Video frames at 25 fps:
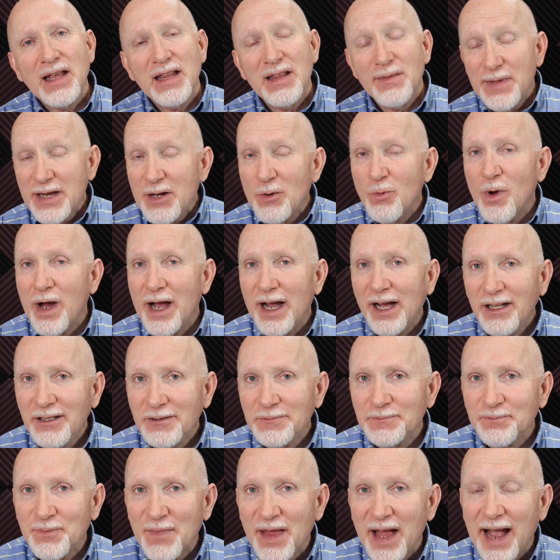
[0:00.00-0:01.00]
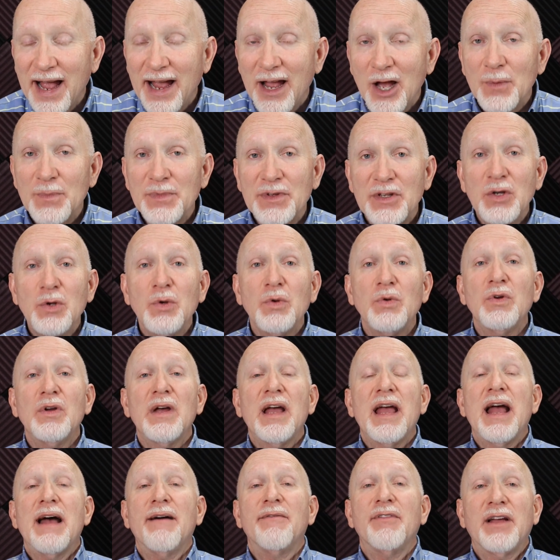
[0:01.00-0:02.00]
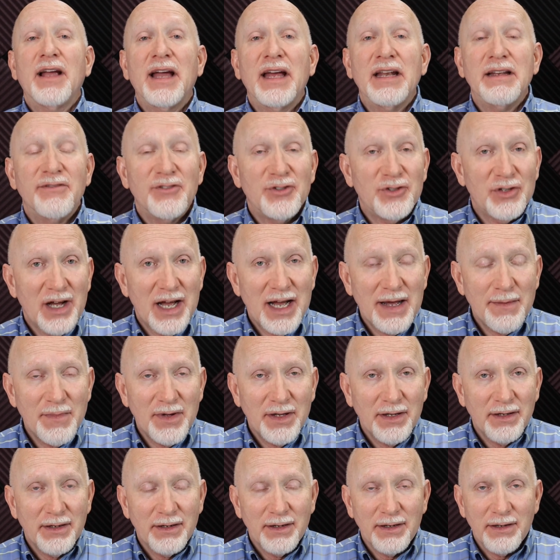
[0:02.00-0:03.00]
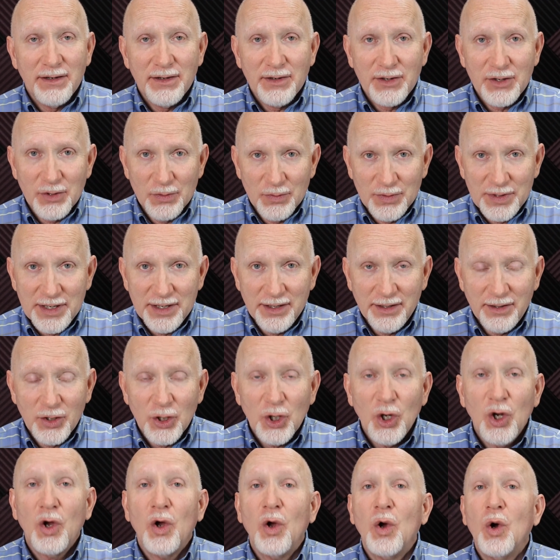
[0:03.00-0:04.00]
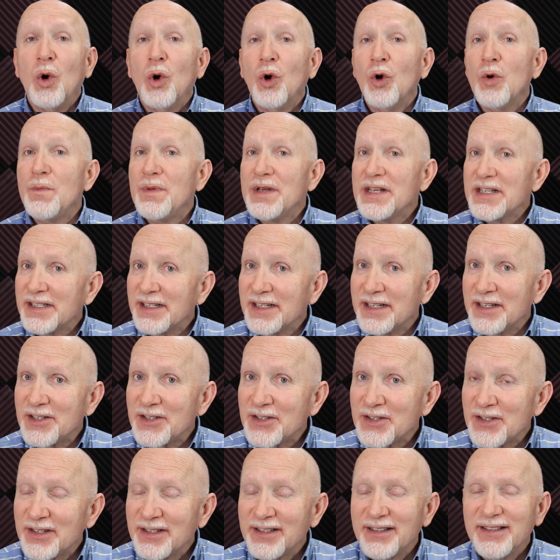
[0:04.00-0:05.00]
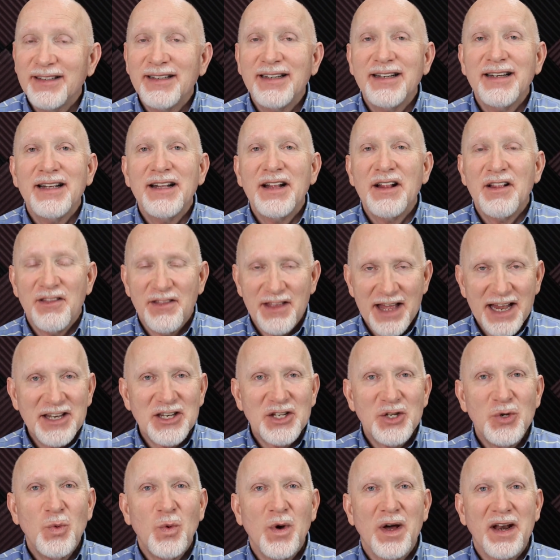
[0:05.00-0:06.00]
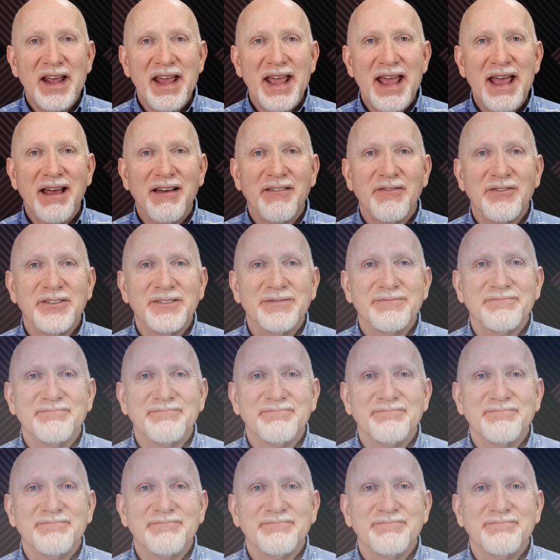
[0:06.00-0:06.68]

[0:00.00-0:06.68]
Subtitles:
In the meanwhile, I hope you have the kind of job, career, or business that you want to have.